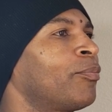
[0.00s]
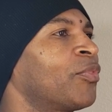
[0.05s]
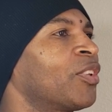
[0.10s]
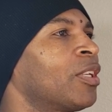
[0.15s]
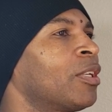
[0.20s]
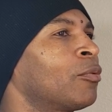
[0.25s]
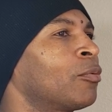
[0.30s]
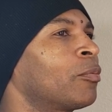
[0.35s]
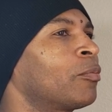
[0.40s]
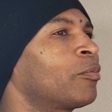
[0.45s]

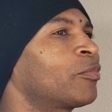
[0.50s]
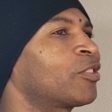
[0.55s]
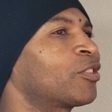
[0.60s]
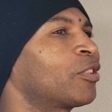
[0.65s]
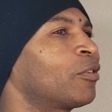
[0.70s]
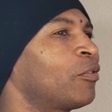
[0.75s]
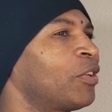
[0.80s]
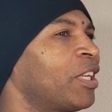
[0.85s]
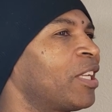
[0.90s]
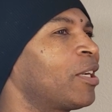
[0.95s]

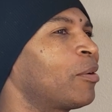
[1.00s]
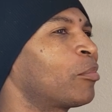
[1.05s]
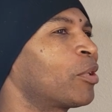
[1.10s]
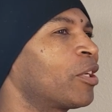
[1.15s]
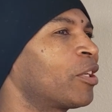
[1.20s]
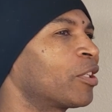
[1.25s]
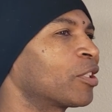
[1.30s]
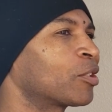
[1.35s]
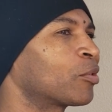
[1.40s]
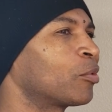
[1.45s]
It's the Van
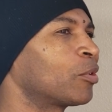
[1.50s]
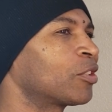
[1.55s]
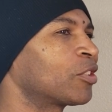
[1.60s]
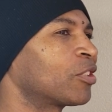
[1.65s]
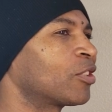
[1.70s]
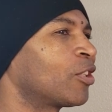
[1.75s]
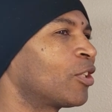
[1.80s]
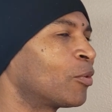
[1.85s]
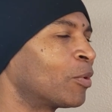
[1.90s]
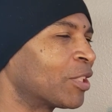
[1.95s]
Amburgs
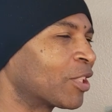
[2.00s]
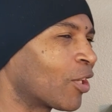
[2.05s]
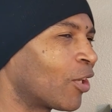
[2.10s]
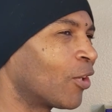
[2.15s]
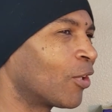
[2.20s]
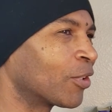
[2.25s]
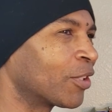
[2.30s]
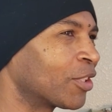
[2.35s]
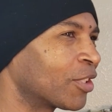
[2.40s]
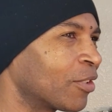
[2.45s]
wasn't always
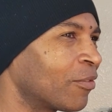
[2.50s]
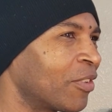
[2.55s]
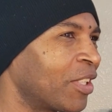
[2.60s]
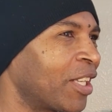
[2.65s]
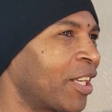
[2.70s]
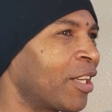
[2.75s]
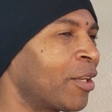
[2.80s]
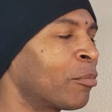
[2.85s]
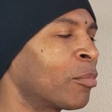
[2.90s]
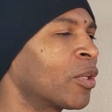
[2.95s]
called as the
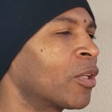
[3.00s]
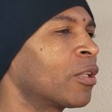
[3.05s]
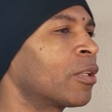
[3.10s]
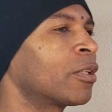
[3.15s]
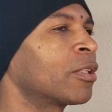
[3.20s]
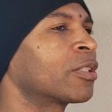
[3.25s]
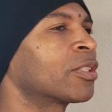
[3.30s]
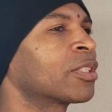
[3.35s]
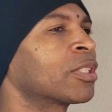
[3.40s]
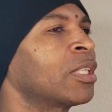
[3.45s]
Van
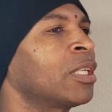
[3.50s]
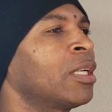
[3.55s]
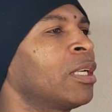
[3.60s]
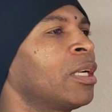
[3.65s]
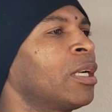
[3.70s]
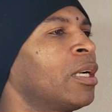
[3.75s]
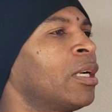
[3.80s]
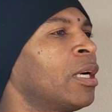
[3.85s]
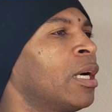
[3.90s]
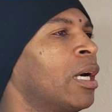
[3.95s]
Amburgs.
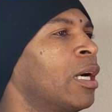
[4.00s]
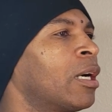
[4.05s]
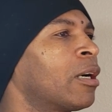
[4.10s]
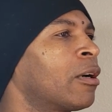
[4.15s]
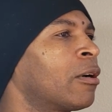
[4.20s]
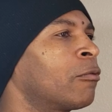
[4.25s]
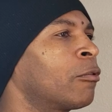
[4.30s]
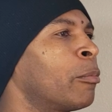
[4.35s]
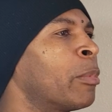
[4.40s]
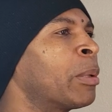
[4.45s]
I
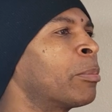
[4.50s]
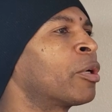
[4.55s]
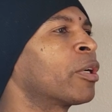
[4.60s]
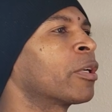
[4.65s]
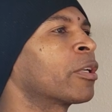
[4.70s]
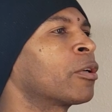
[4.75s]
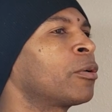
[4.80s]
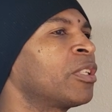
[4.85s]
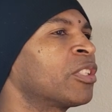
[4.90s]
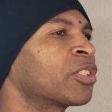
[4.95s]

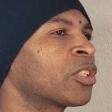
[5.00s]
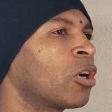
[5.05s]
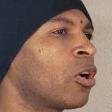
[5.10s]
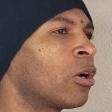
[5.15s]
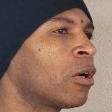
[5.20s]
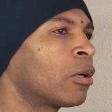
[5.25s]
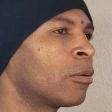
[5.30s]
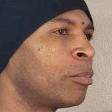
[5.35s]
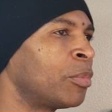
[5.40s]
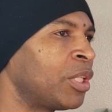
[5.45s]
remember Chris
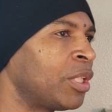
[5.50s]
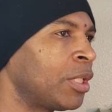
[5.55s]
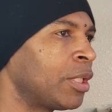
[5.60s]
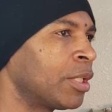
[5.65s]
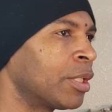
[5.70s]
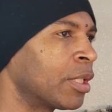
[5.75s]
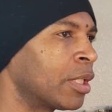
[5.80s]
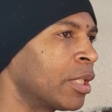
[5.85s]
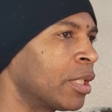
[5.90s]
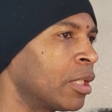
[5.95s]
called
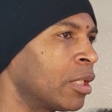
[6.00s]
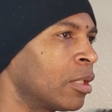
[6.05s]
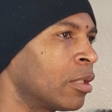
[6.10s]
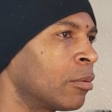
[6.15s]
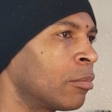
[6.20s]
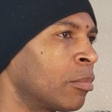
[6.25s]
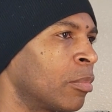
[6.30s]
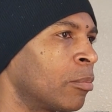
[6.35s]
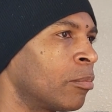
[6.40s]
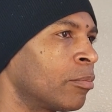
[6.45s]
me
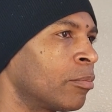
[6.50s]
early